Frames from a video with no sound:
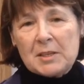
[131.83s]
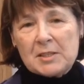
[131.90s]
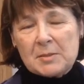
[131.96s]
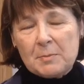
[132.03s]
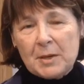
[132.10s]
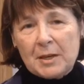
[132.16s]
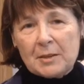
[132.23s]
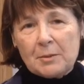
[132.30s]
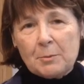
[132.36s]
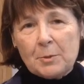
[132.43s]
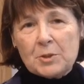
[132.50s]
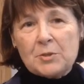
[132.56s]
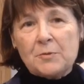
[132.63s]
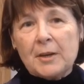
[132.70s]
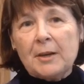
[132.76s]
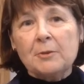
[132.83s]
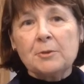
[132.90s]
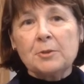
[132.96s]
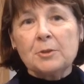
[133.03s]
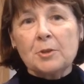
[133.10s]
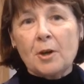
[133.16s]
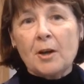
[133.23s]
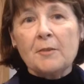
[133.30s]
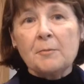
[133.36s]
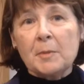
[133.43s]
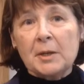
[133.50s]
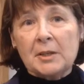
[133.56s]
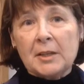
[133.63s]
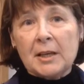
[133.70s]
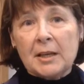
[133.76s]
Smith, which foundered off
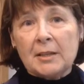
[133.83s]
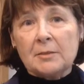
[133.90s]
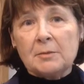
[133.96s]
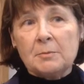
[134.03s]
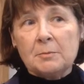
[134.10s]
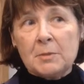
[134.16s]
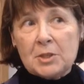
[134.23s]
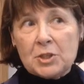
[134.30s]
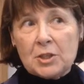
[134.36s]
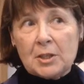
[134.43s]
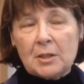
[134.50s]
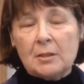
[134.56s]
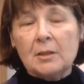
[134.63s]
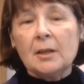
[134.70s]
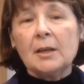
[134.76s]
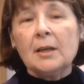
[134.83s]
Marquette, Michigan,